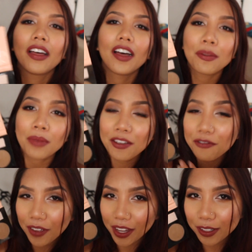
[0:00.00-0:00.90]
on my
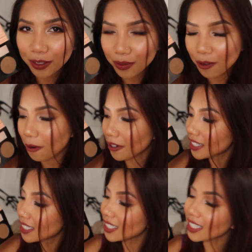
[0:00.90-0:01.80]
face, of
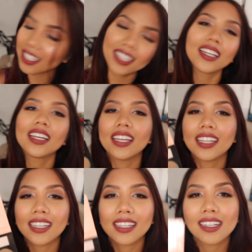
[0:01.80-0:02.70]
course,
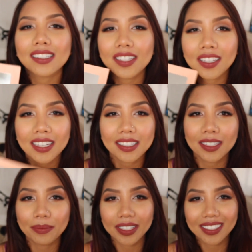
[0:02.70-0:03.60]
and then I'll see you guys
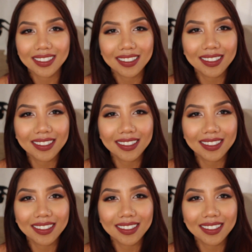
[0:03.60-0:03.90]
in a bit.